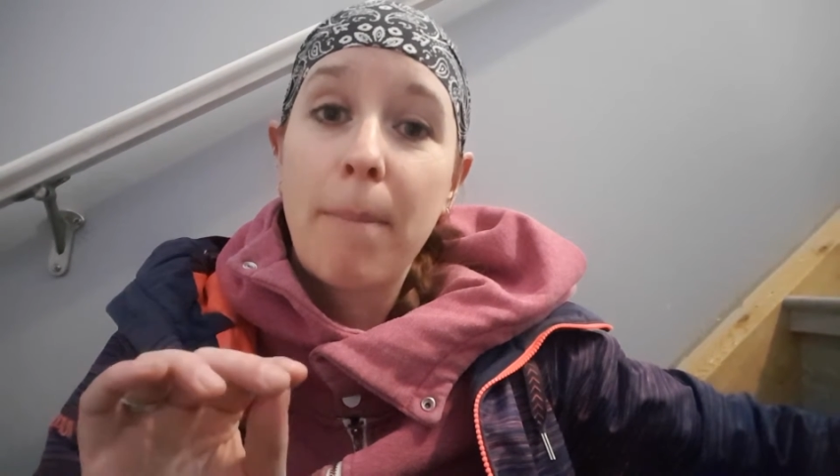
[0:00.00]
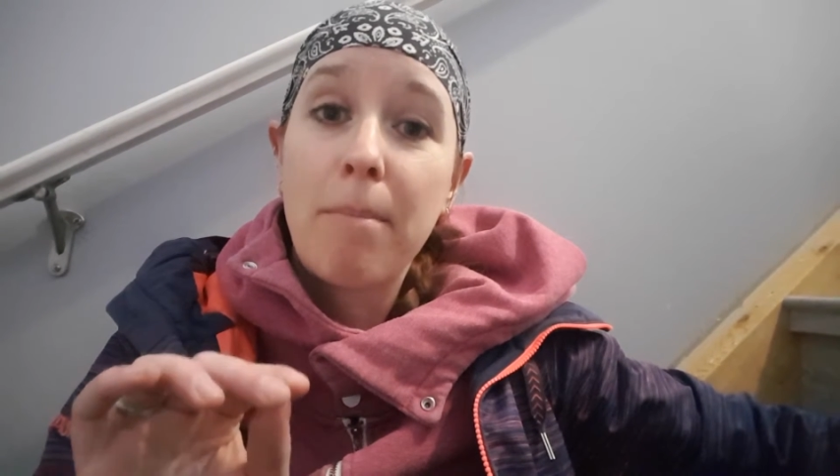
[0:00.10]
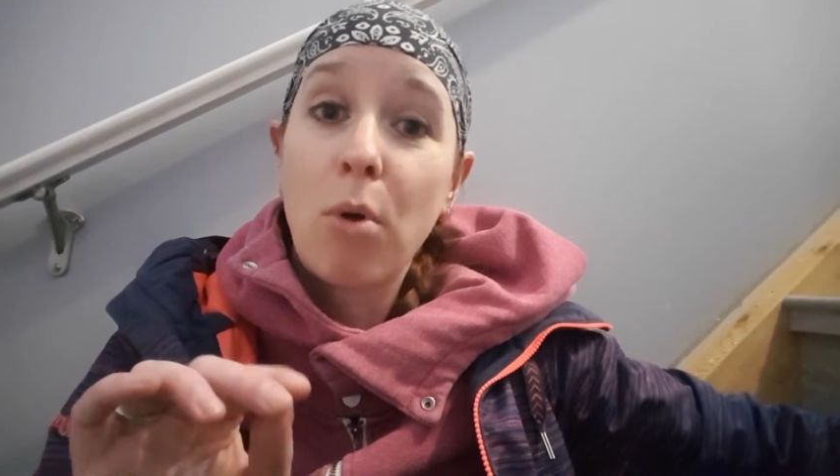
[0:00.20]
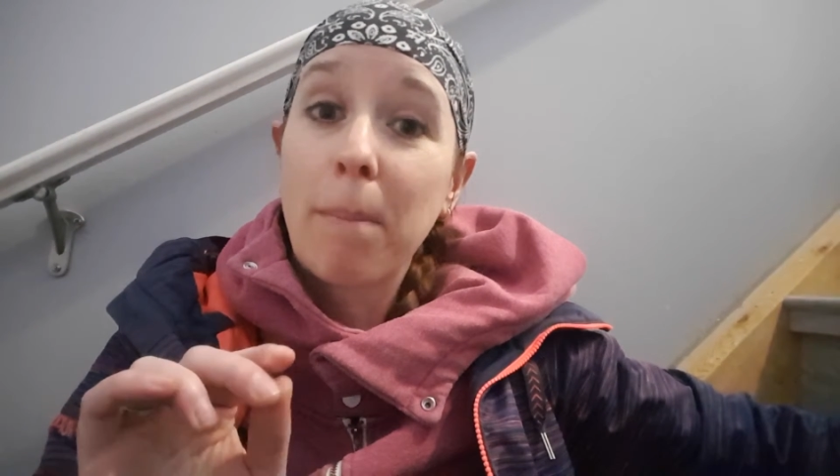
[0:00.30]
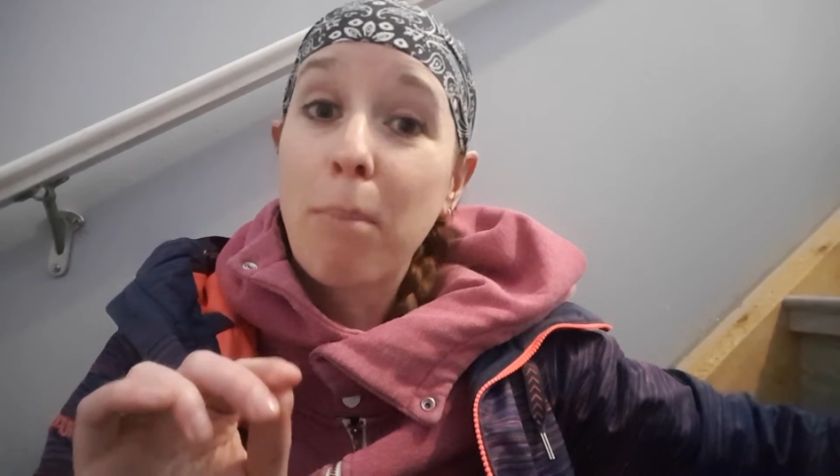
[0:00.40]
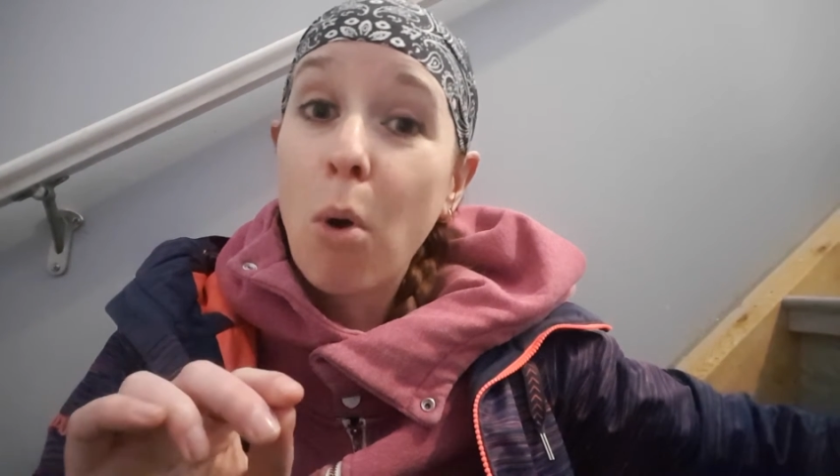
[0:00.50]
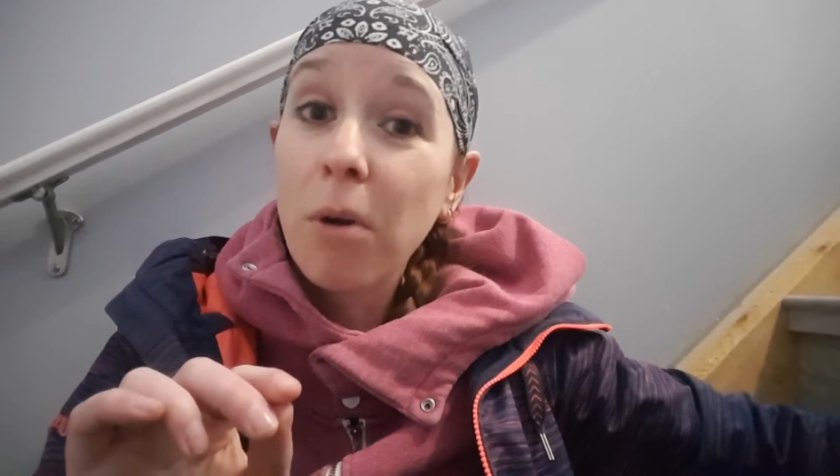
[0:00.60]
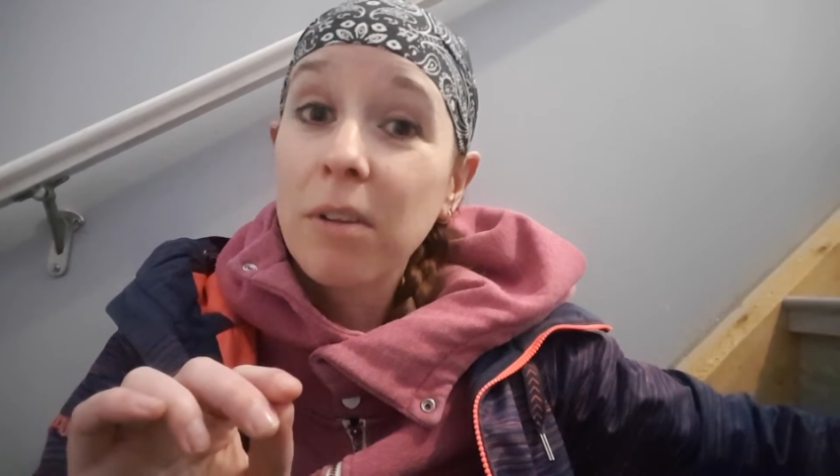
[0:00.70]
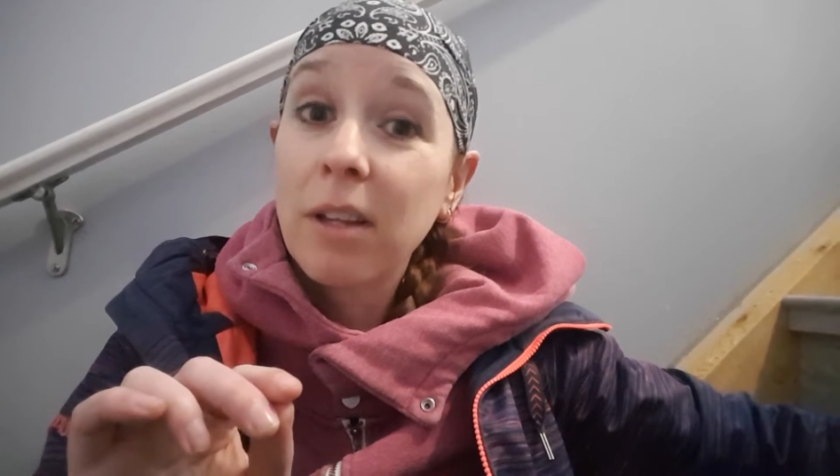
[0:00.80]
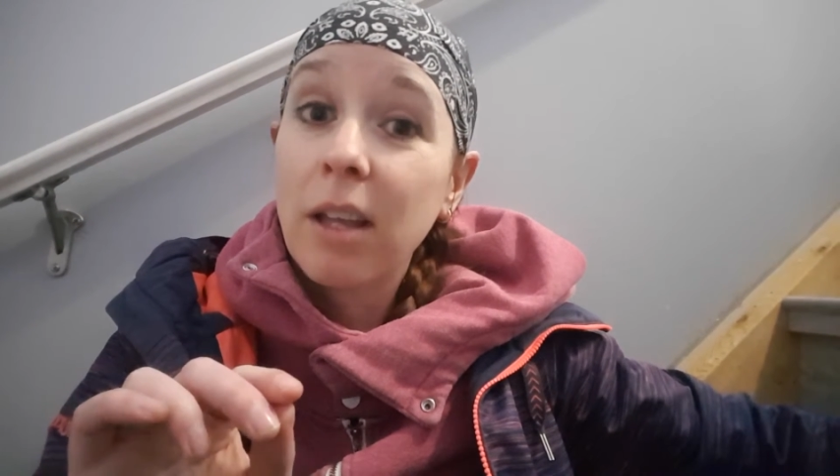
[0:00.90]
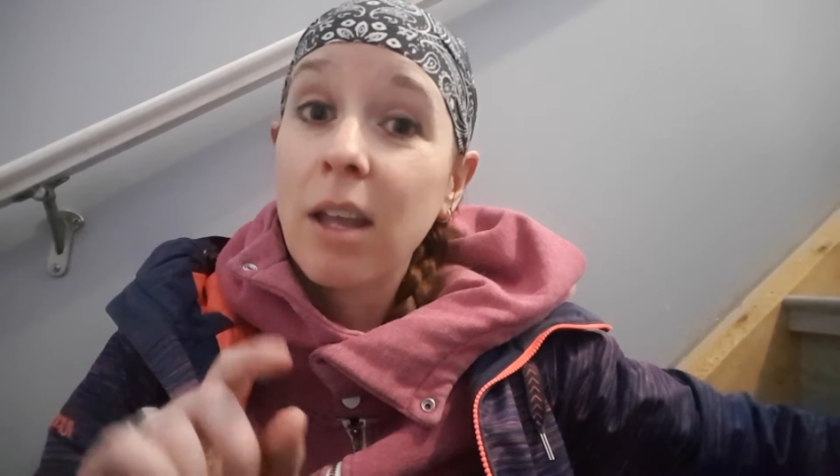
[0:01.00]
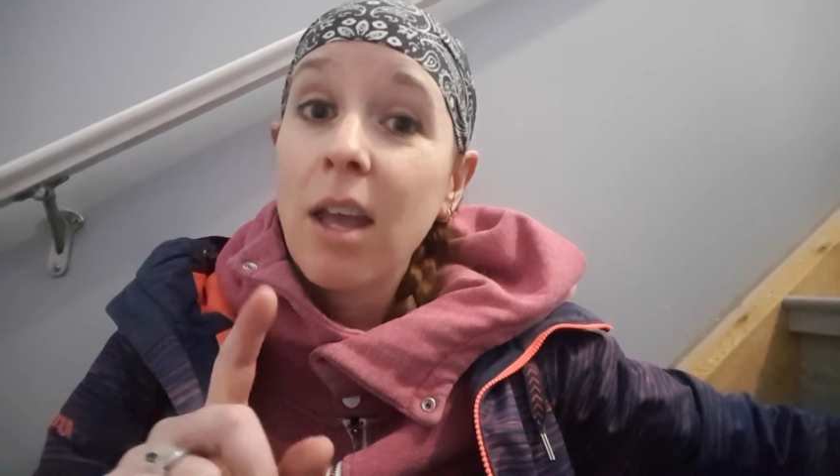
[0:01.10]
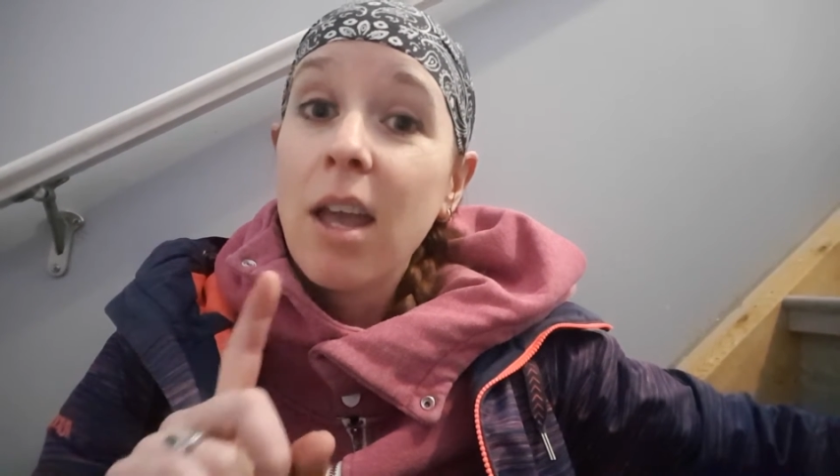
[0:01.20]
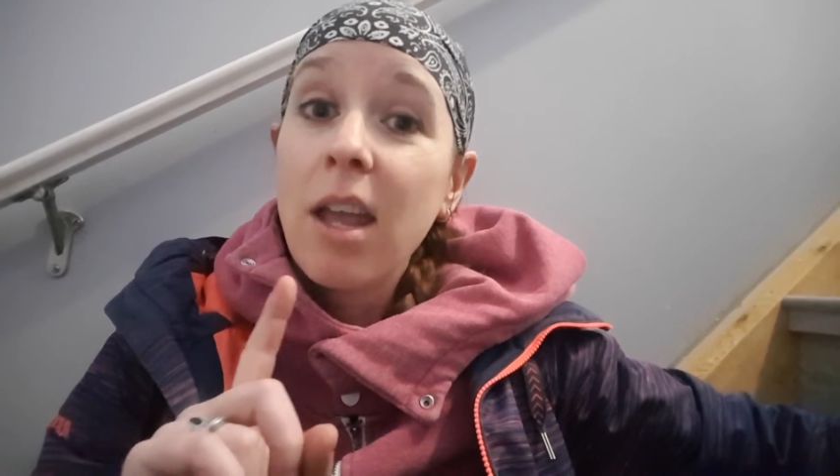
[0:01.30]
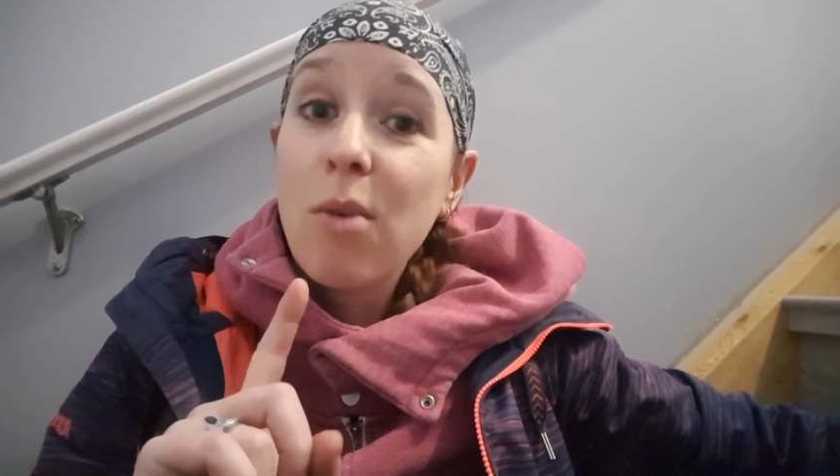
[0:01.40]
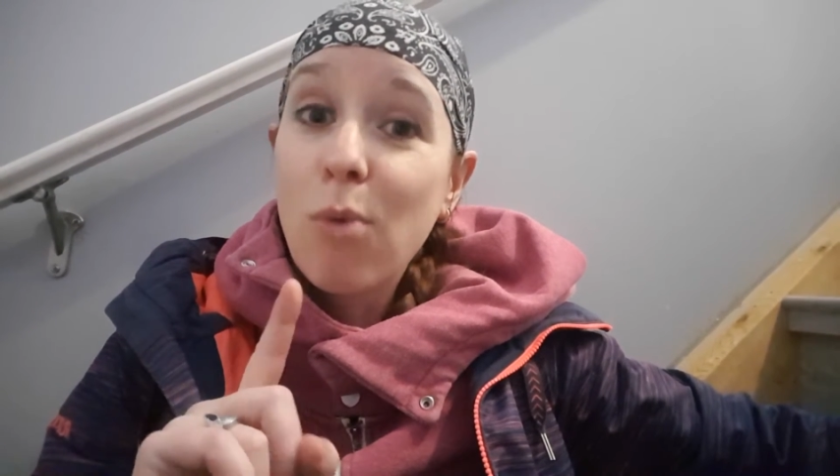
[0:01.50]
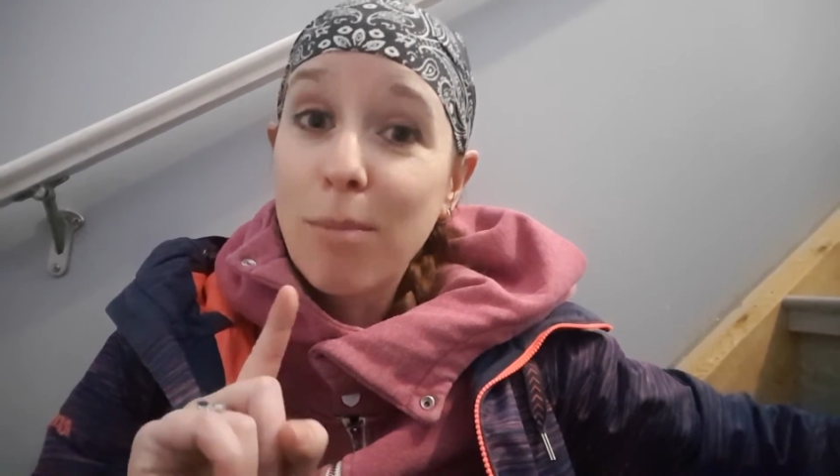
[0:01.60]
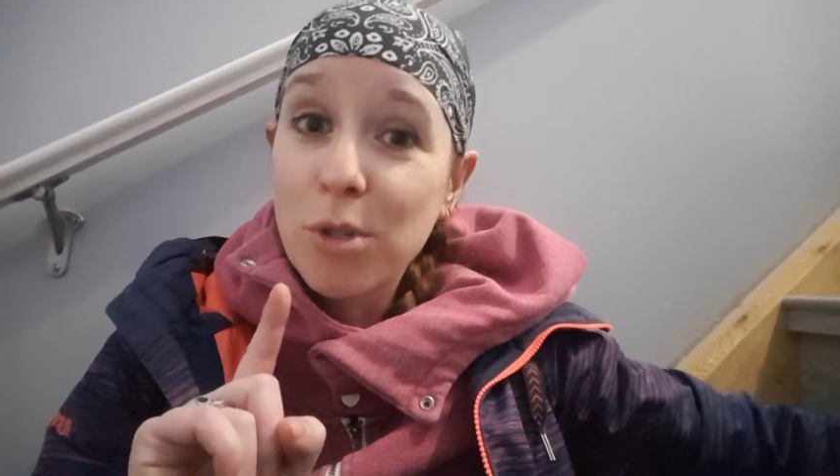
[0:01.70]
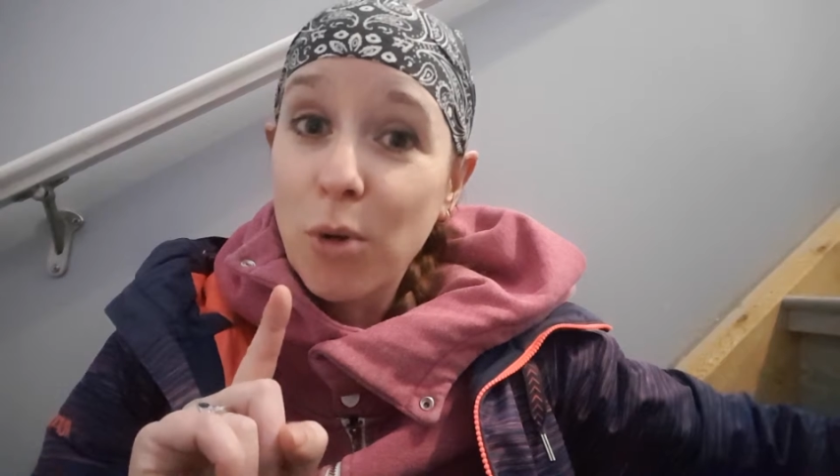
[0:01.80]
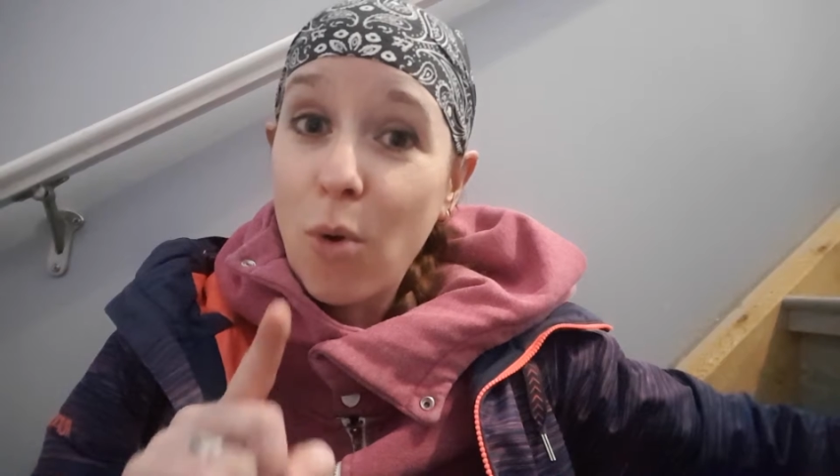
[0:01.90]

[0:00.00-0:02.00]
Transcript: but more importantly, it warms your